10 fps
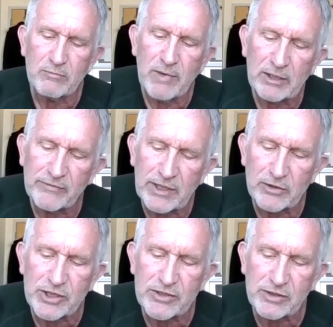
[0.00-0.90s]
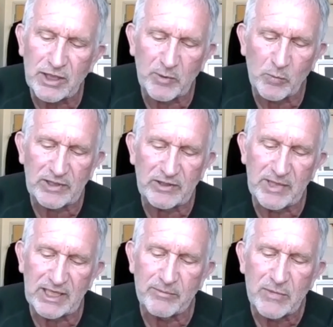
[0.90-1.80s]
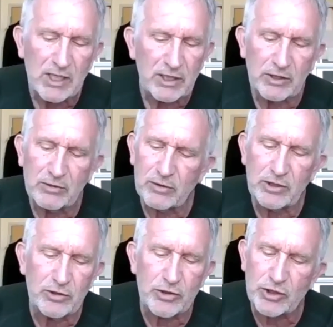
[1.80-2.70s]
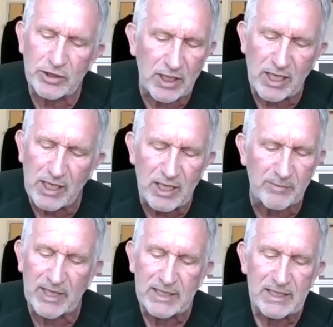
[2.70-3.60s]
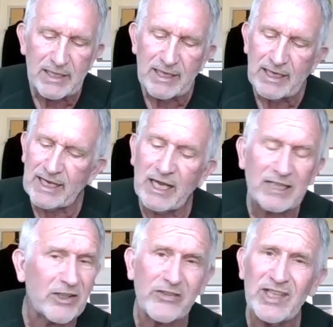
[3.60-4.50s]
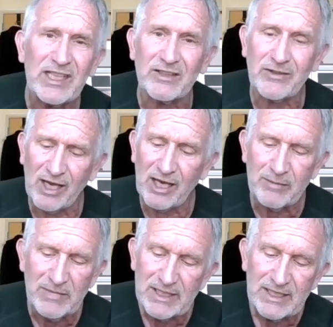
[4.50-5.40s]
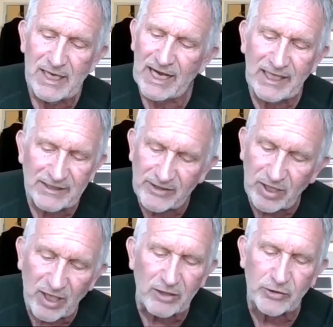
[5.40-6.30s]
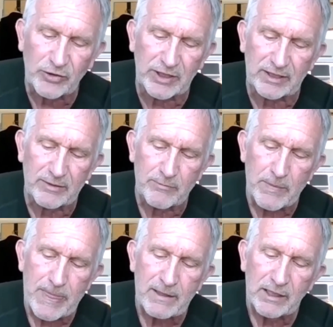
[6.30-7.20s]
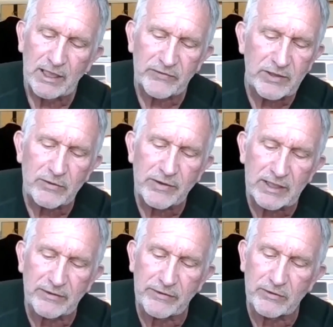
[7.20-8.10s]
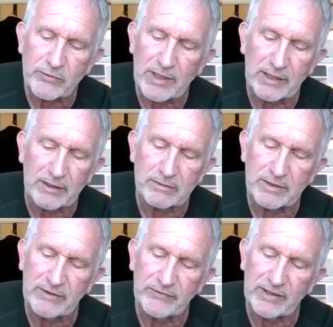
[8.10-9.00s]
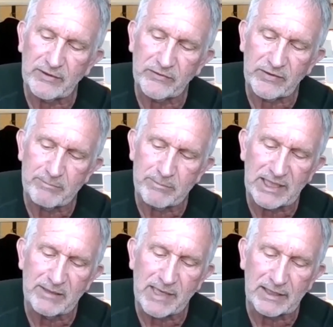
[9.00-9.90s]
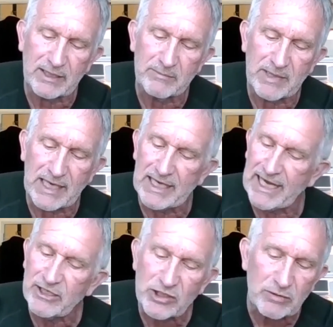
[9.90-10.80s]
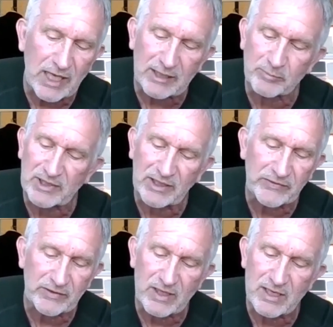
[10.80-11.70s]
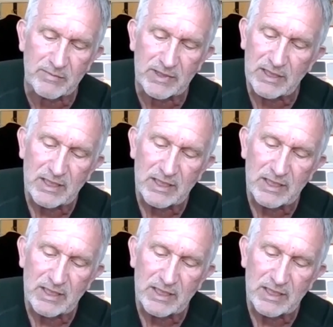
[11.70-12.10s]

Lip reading: Right over here. She stood up and went to meet him. You shouldn't have come. I got to see you, Tom. I got to talk to you. It's near the end of the trail, he said. Somebody might come by. Ain't you got a place, Tom?